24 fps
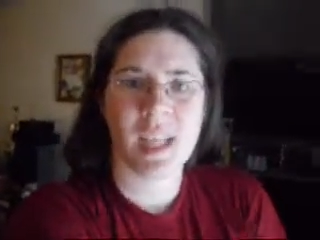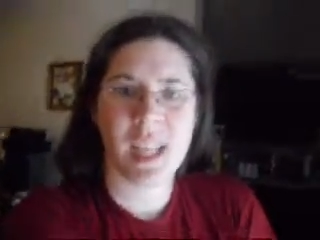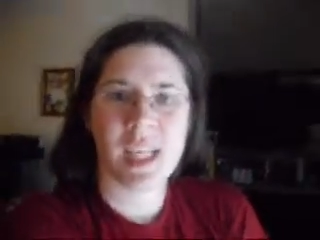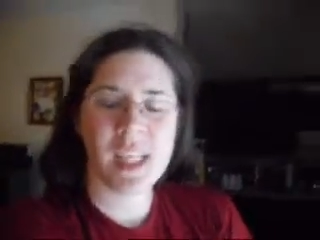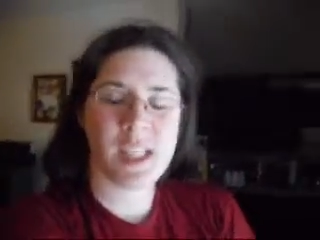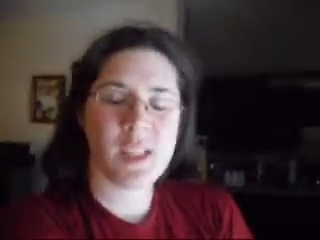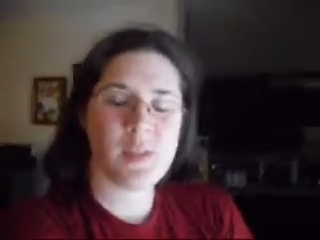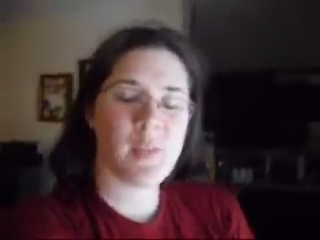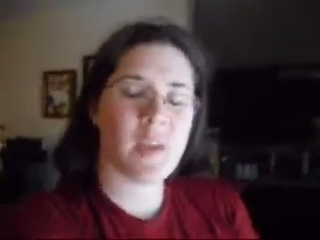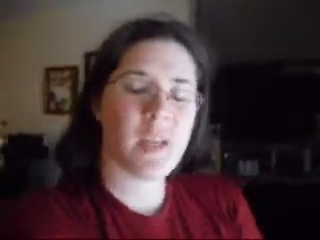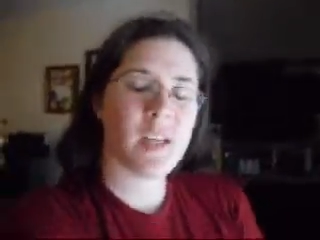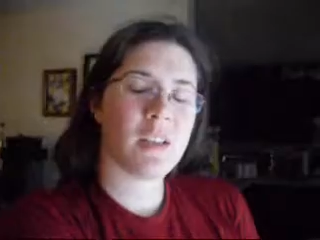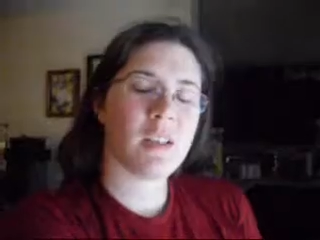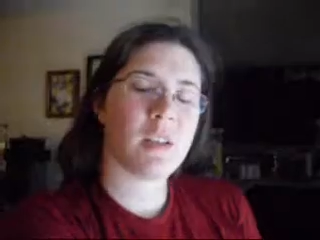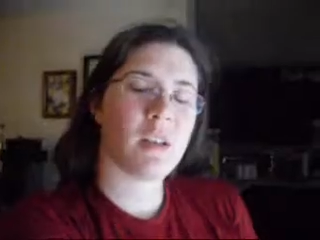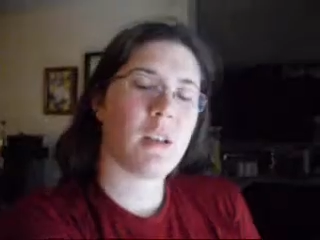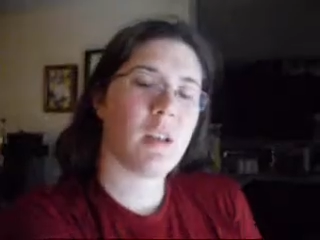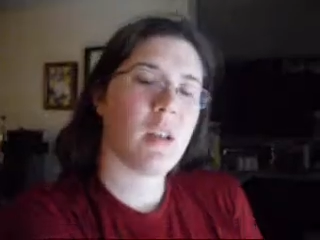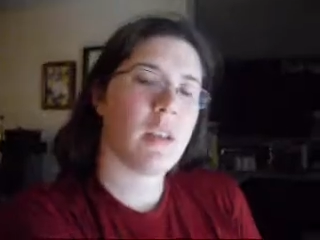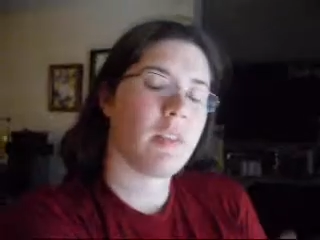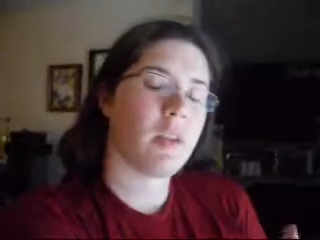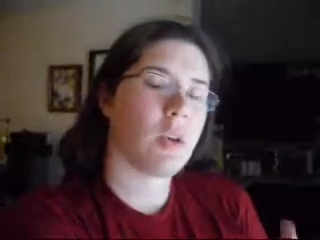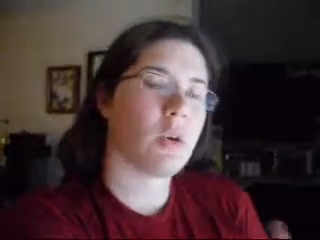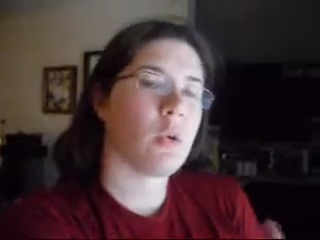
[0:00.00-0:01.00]
and it's been a
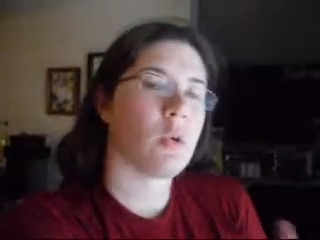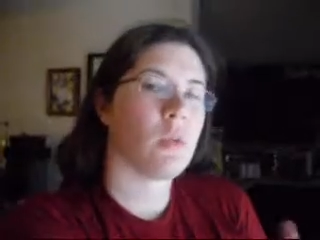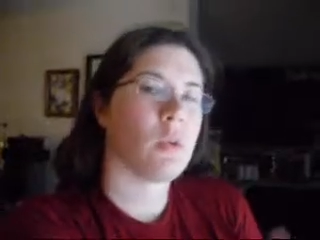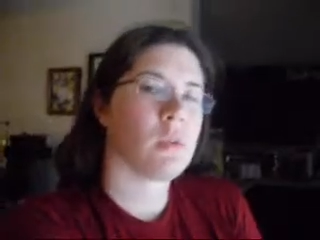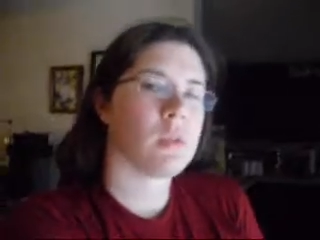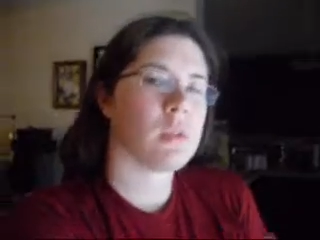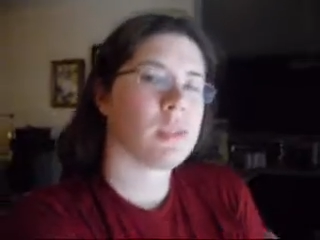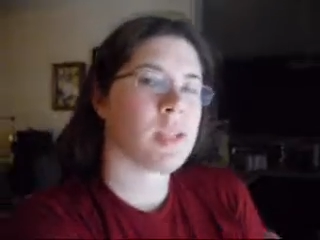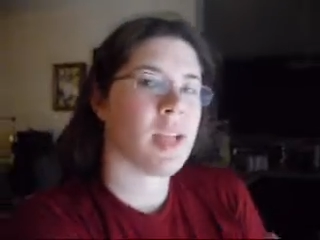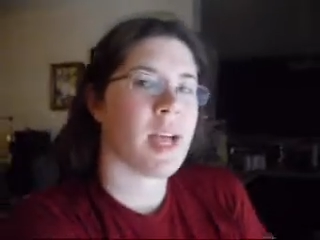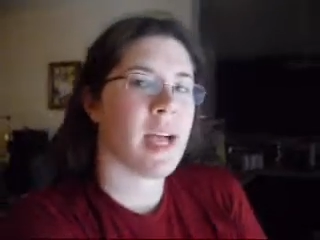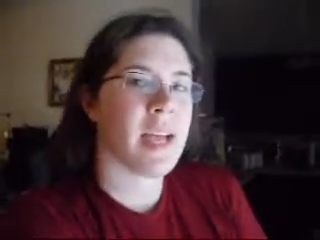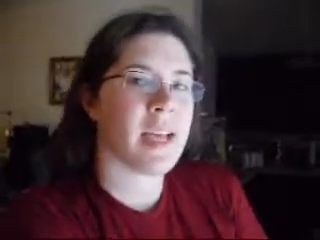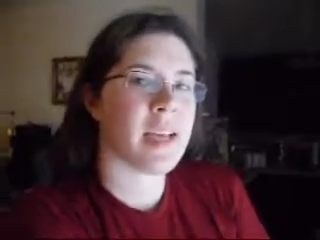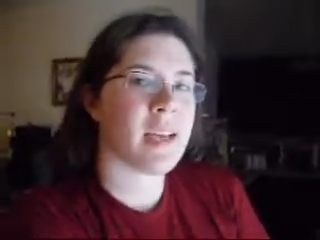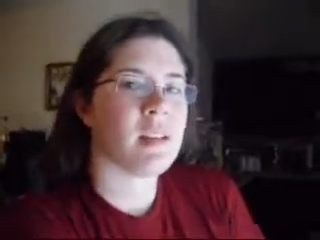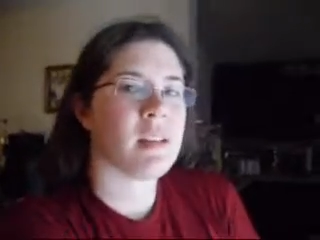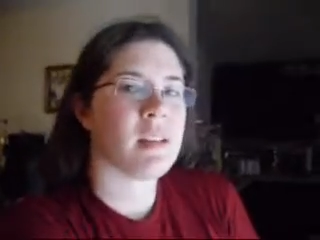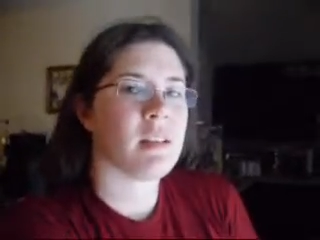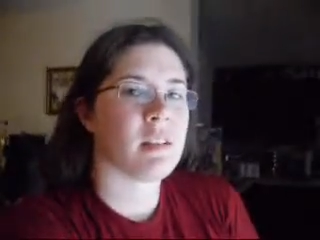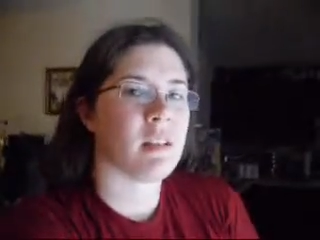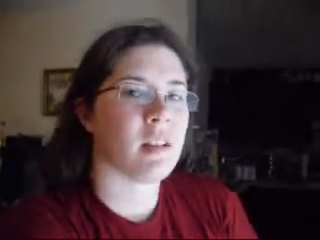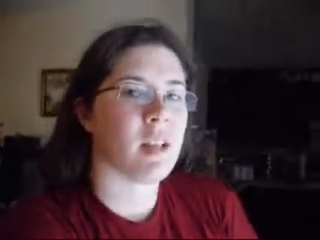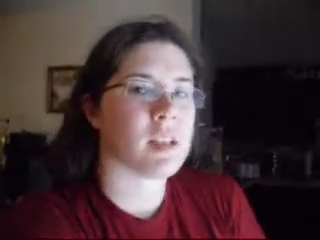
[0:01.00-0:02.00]
little on the cool side
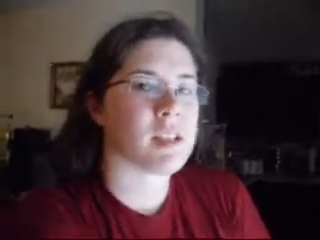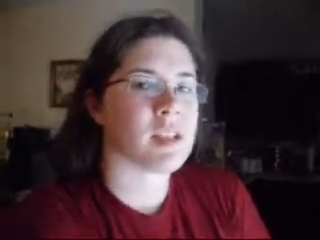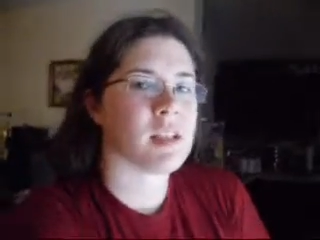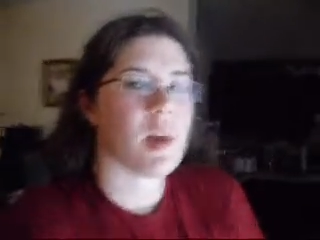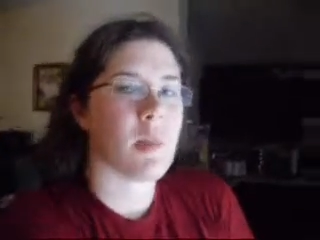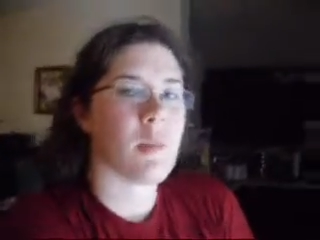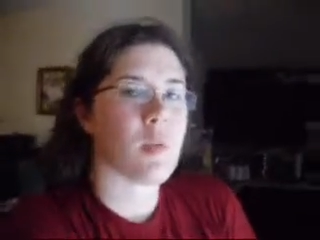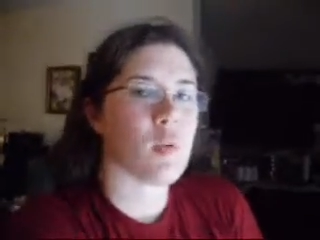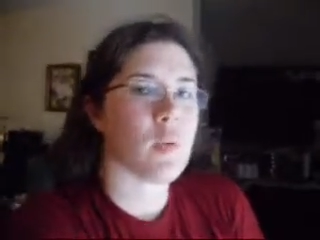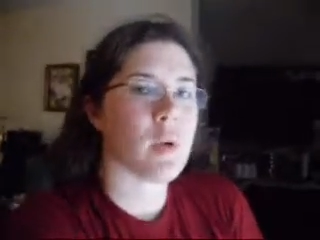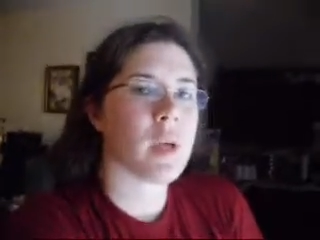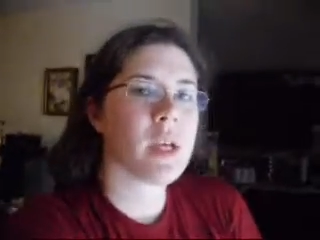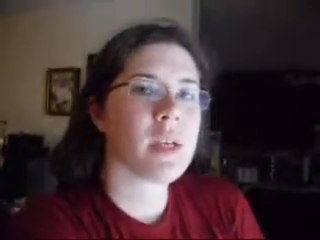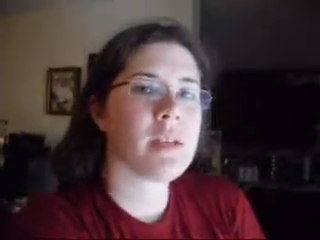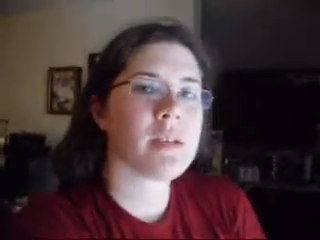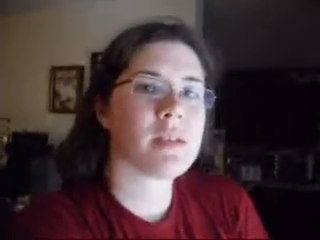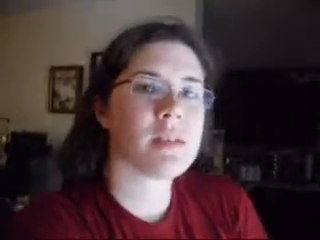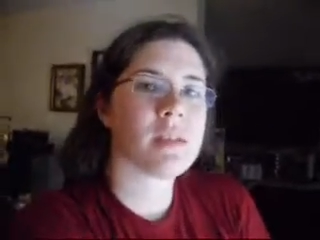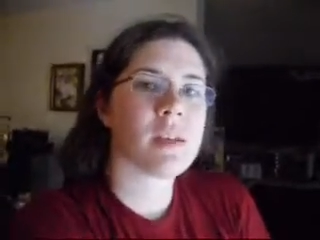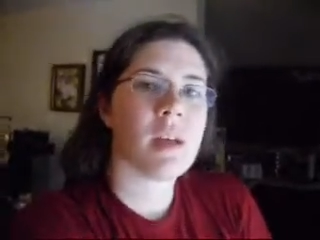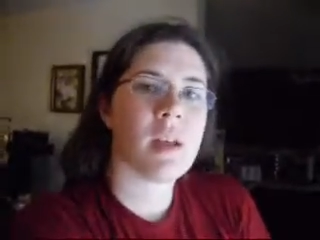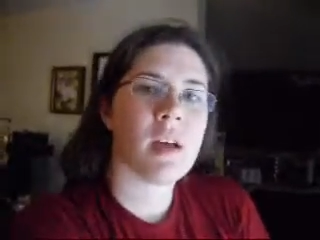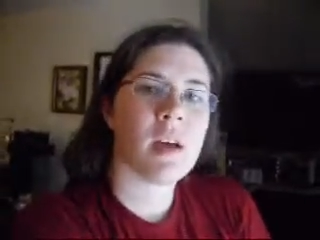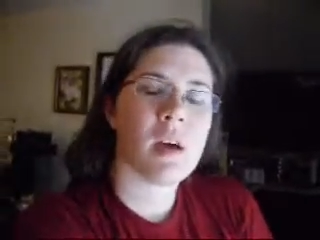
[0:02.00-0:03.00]
the last couple
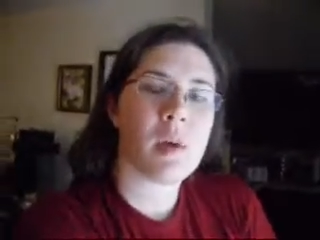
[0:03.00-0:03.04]
weeks,